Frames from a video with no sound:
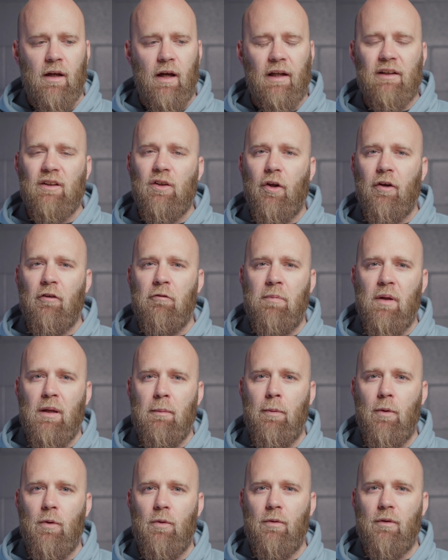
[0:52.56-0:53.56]
A lot of
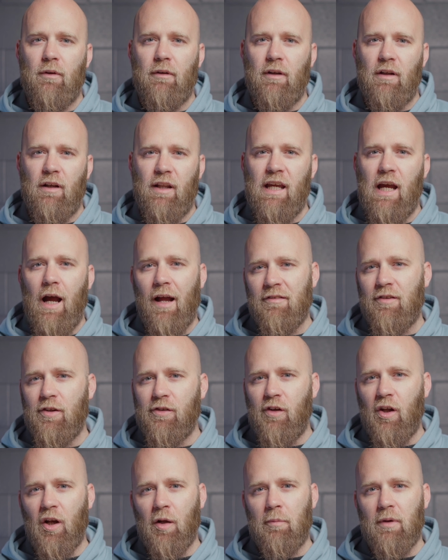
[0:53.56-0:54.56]
people, the answer
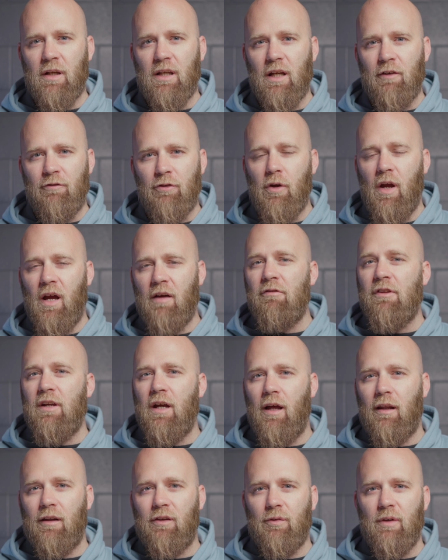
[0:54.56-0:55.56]
is going to be if you have the
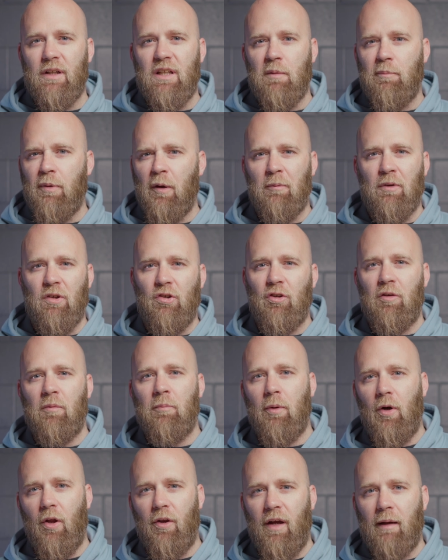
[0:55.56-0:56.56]
R3, you probably
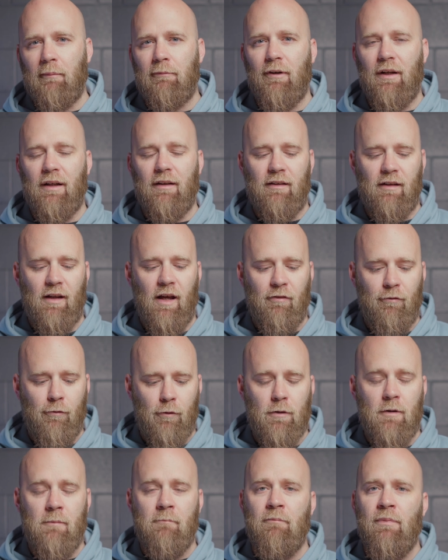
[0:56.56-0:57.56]
shouldn't bother upgrading to the
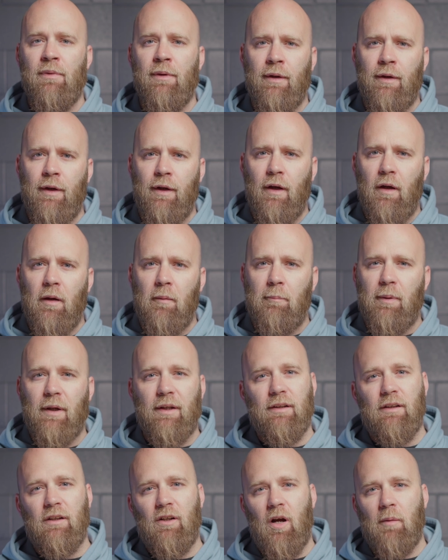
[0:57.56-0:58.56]
R4.
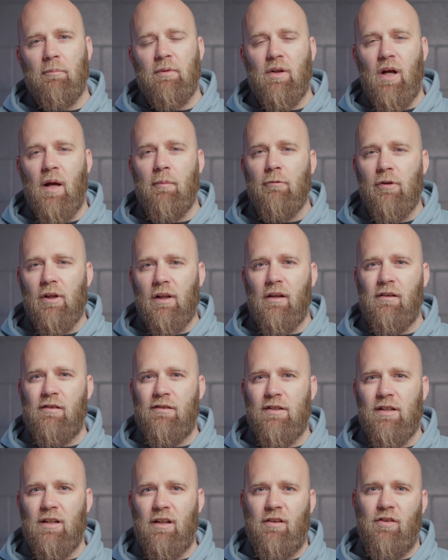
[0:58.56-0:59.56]
But you know, I'm
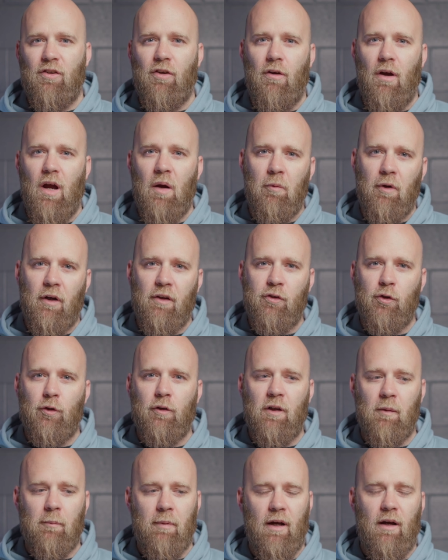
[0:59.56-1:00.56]
realistic, so I want to
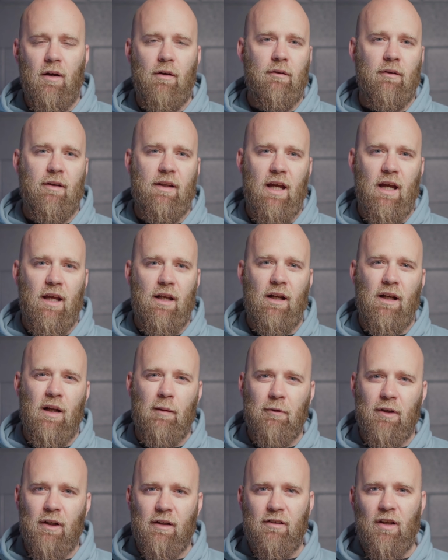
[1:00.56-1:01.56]
talk about that, and
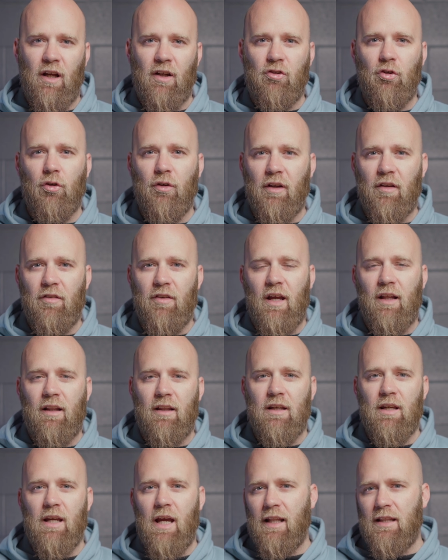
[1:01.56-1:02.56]
I'm going to touch on
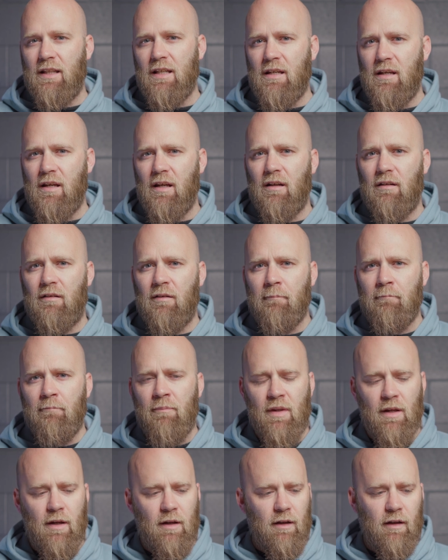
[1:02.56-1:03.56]
exactly at the end
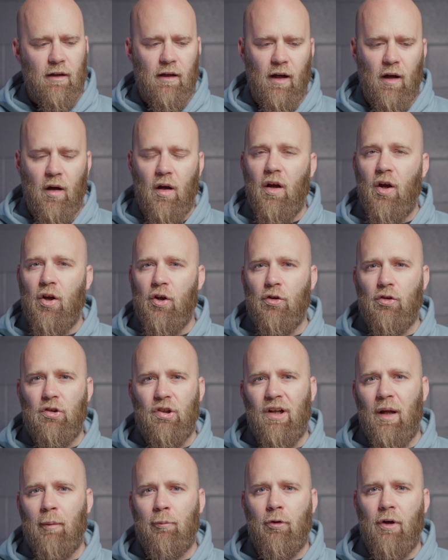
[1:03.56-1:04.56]
who
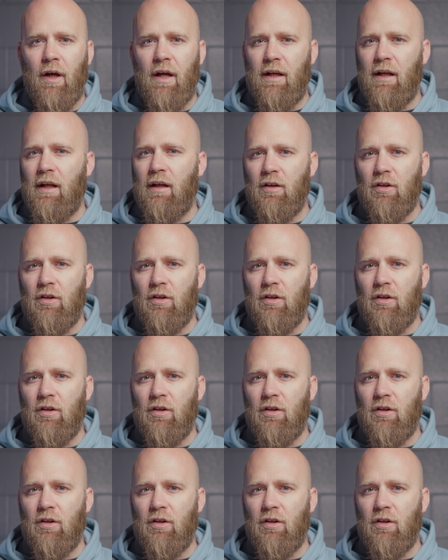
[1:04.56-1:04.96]
should upgrade and